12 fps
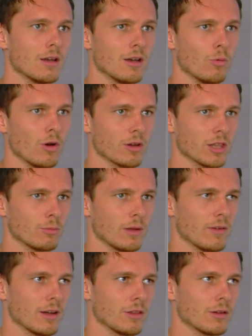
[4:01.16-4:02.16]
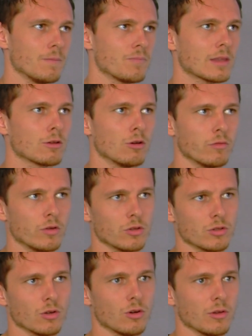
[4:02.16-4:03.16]
work that we've either
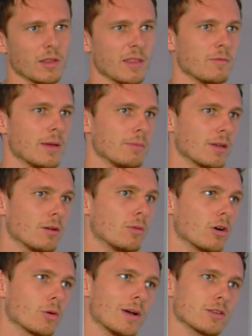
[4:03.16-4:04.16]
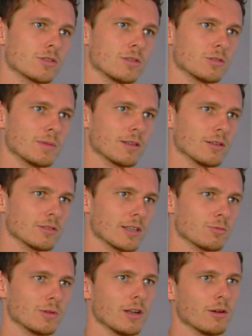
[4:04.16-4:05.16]
covered or that they've maybe got more questions, because
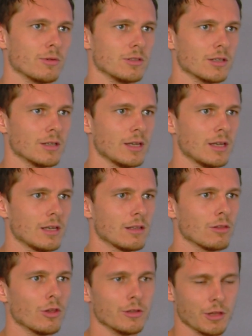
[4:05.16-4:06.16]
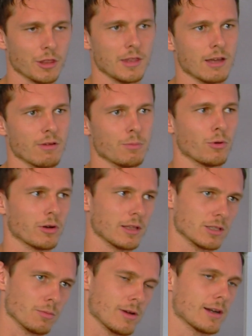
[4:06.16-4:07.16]
as we know, when you learn the theory, putting it
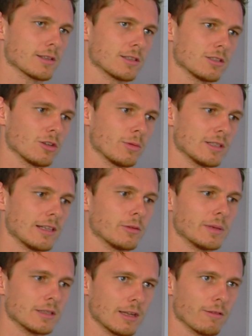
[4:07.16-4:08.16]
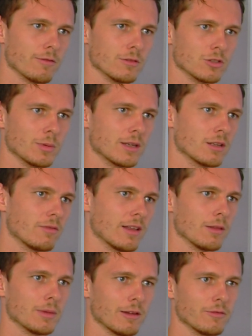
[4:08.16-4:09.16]
into practice is always a little bit different, so we can
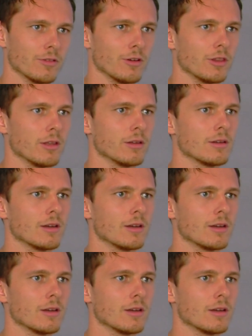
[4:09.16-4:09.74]
develop that further.